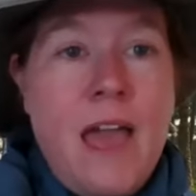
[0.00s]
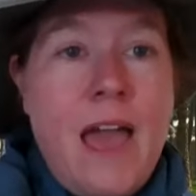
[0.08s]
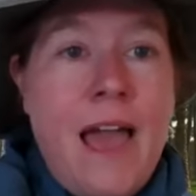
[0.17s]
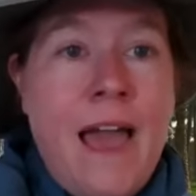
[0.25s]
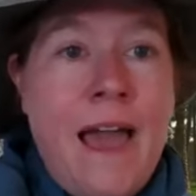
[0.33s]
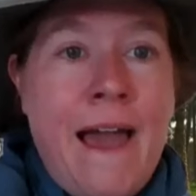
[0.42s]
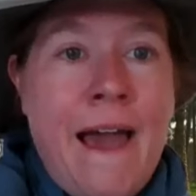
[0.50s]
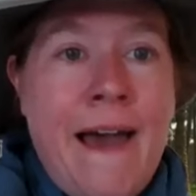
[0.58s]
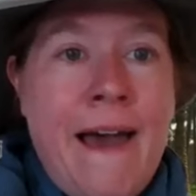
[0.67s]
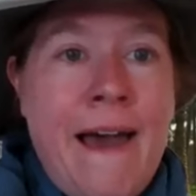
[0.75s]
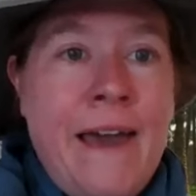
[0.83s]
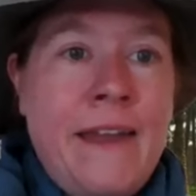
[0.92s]

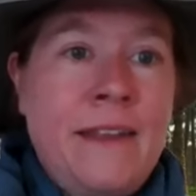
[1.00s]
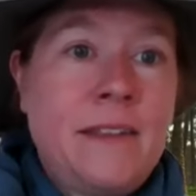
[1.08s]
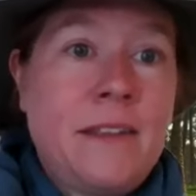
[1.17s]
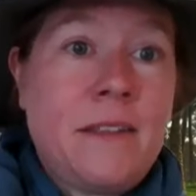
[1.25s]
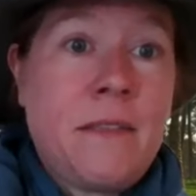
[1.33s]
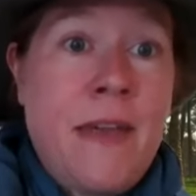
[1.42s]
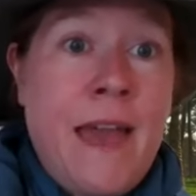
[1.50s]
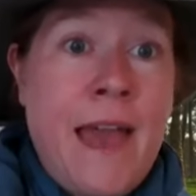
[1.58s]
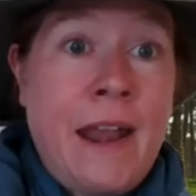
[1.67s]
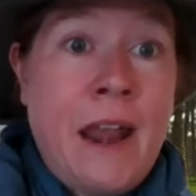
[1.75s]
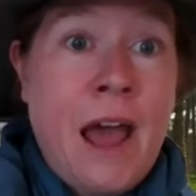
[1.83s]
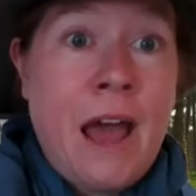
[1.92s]
And
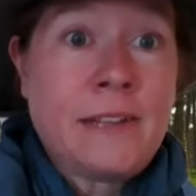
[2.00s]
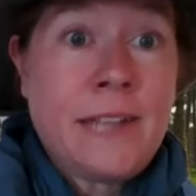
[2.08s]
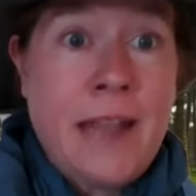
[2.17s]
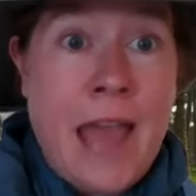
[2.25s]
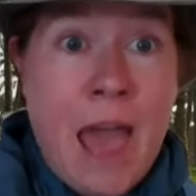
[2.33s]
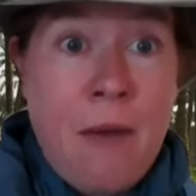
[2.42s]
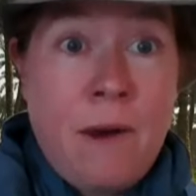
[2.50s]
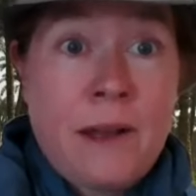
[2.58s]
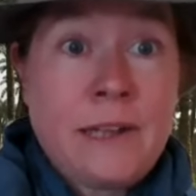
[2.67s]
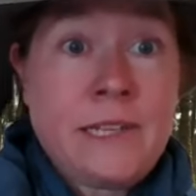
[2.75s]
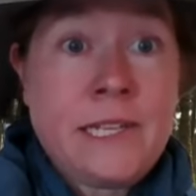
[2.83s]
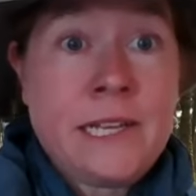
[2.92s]
then today I want
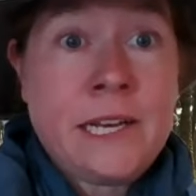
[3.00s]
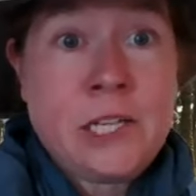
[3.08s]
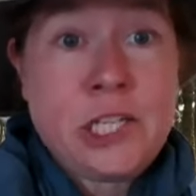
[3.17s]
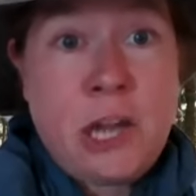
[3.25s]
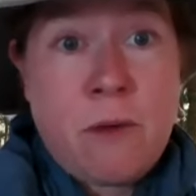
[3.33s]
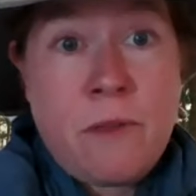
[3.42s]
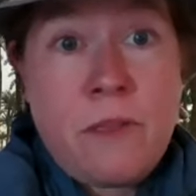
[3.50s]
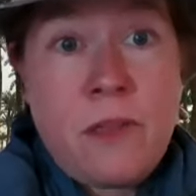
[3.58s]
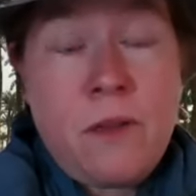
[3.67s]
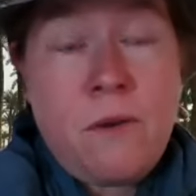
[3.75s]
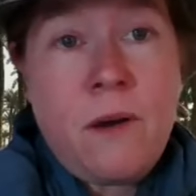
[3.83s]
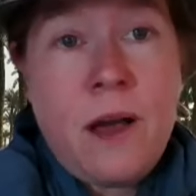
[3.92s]
to share with
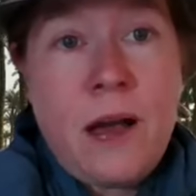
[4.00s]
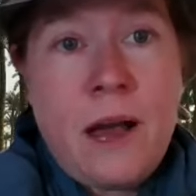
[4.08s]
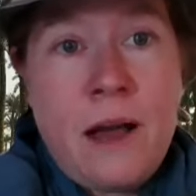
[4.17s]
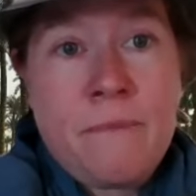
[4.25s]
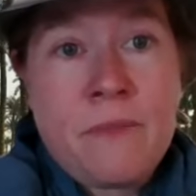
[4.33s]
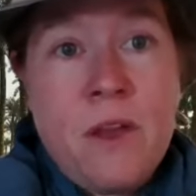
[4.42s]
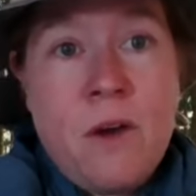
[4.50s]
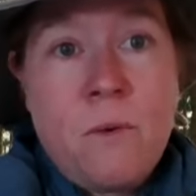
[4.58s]
you um,